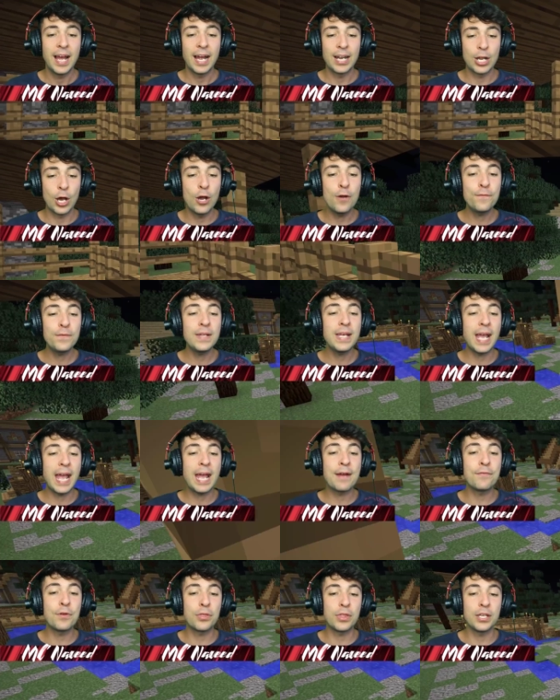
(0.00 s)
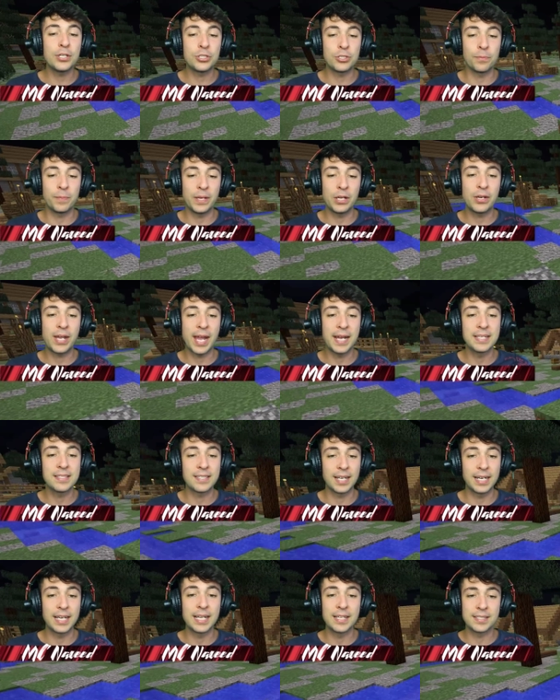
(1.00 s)
and hopefully everything should be okay
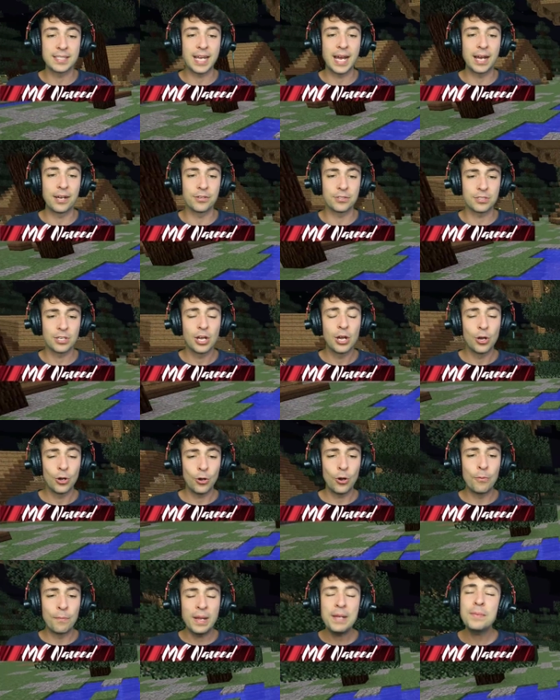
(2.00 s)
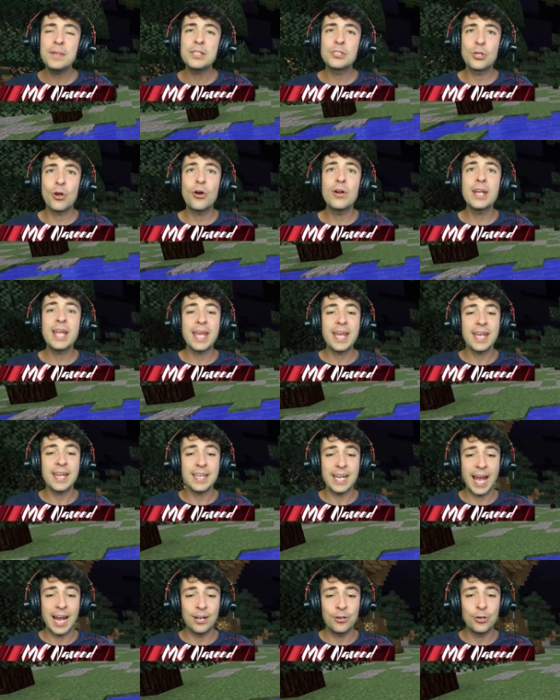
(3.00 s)
inside his house. Or maybe he's gone
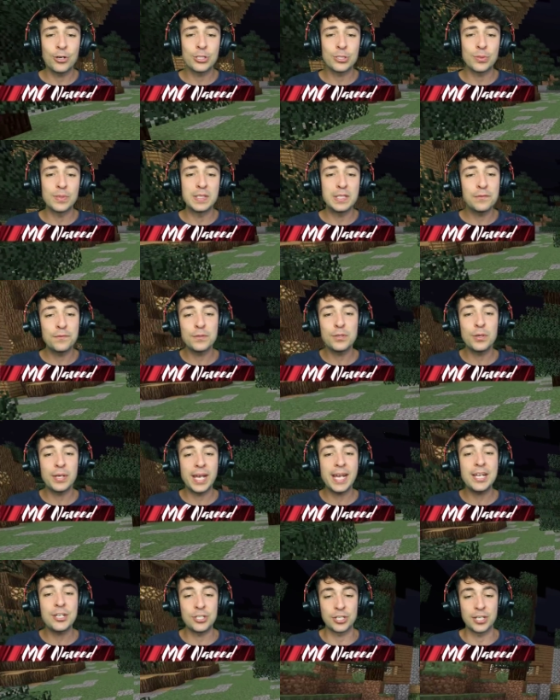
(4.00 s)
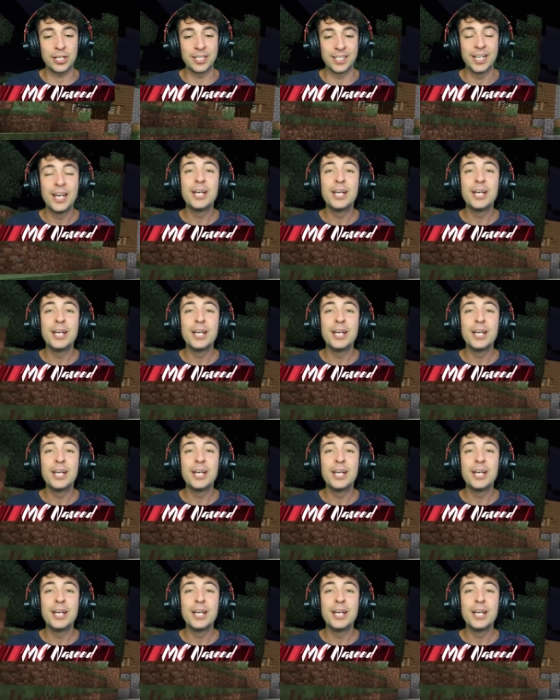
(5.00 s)
ahead and gone to a different location